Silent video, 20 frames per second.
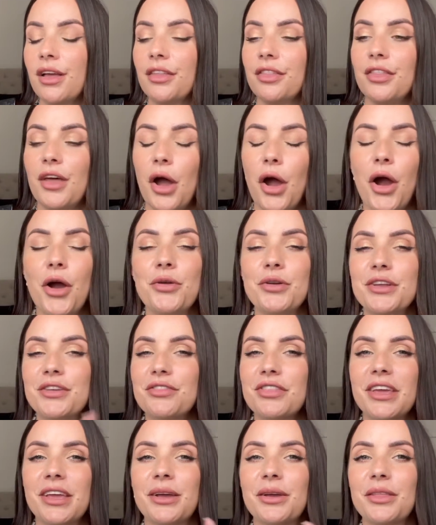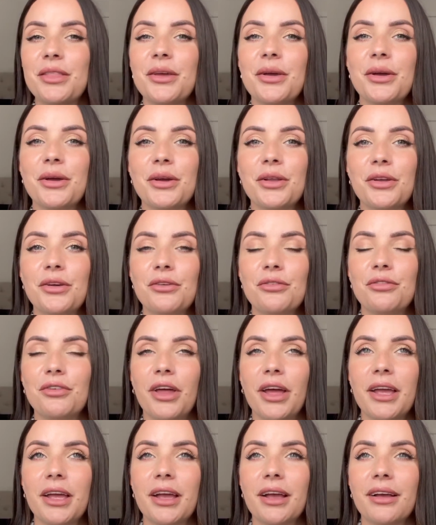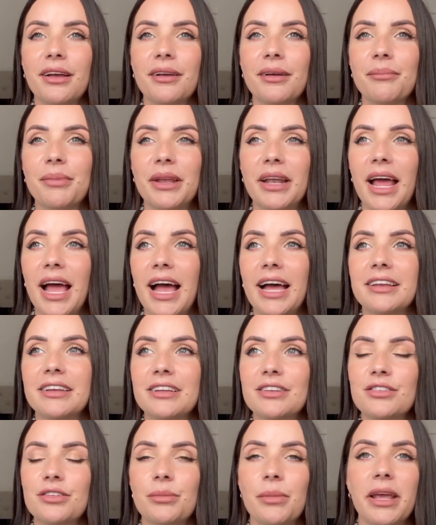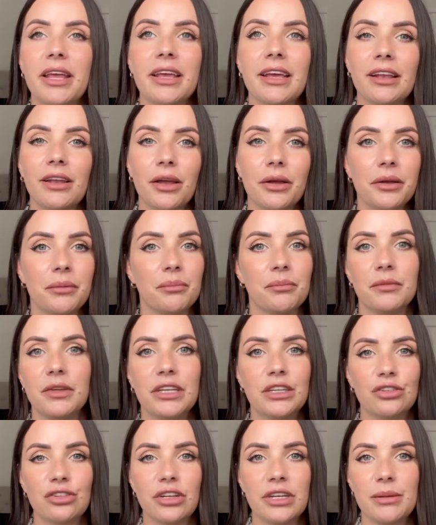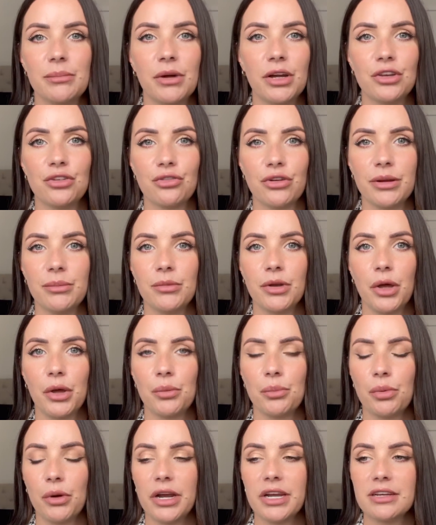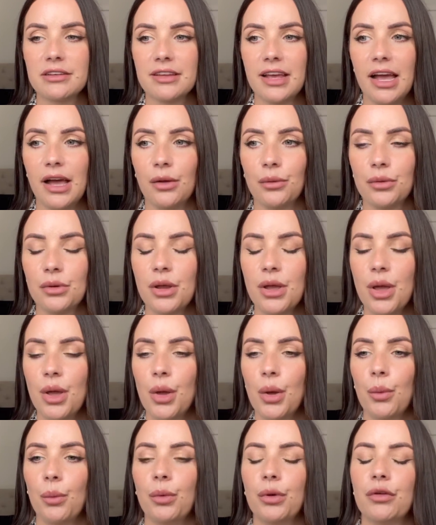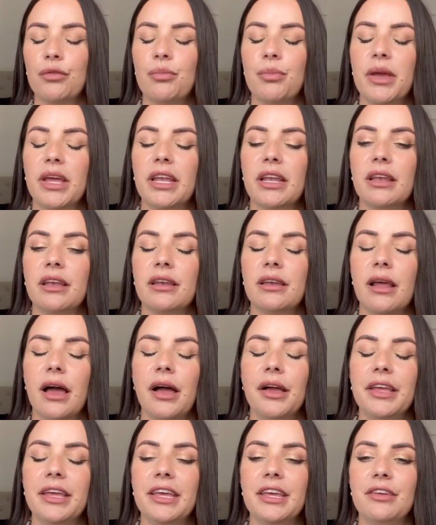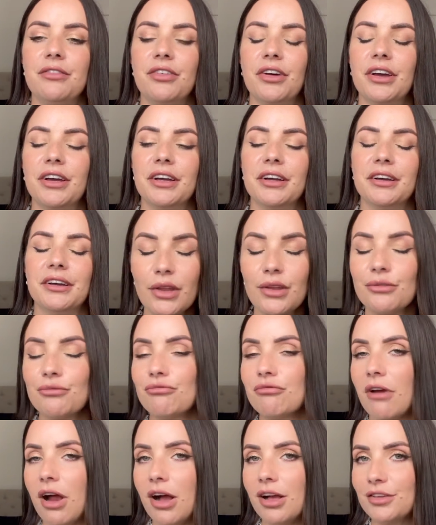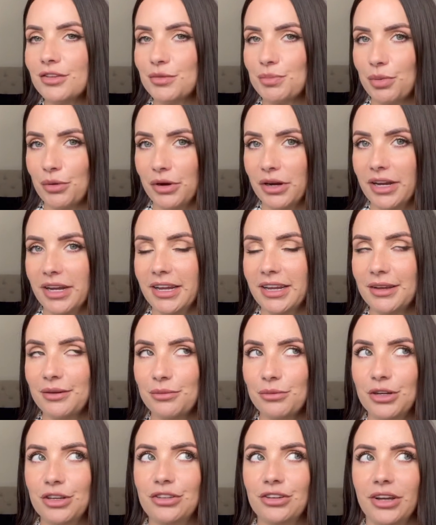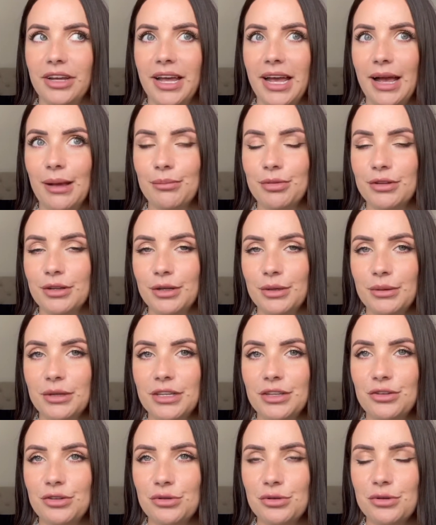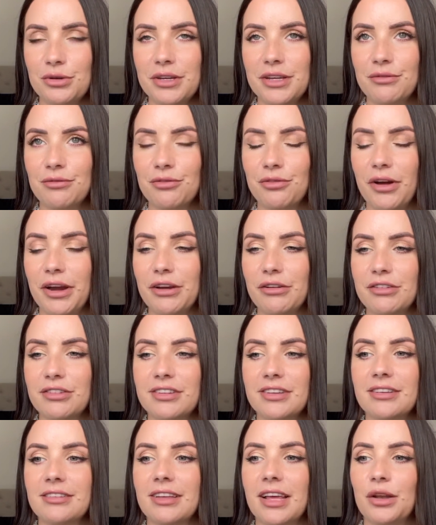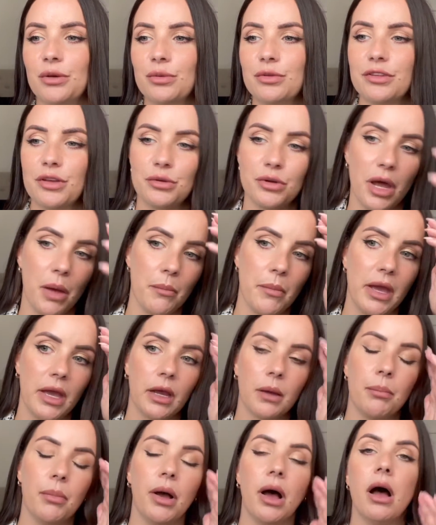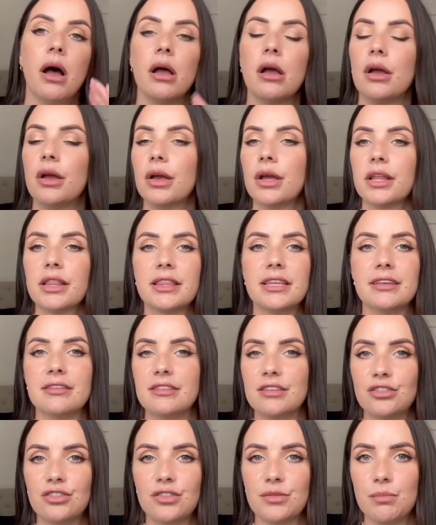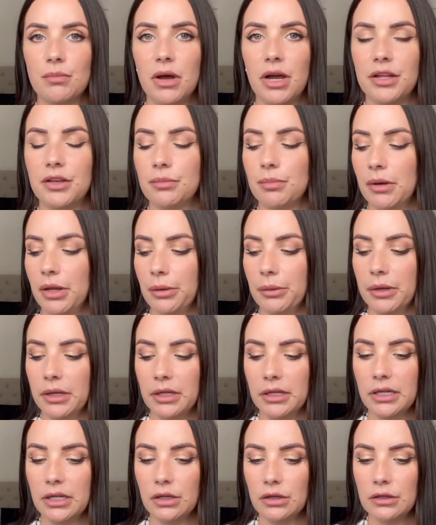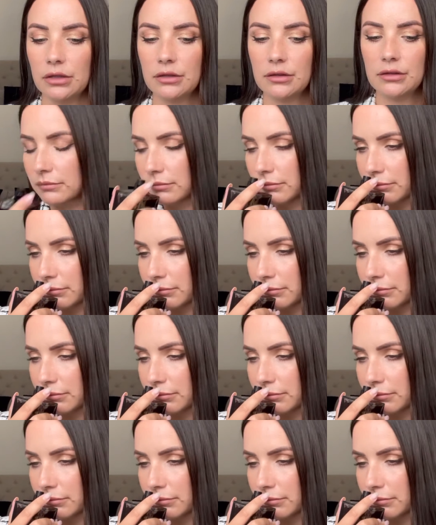the only thing that could have like been added to make it like literally my dream note breakdown would have been either raspberry, which I absolutely adore in fragrances, and also nutmeg, but this is just mind-blowingly good.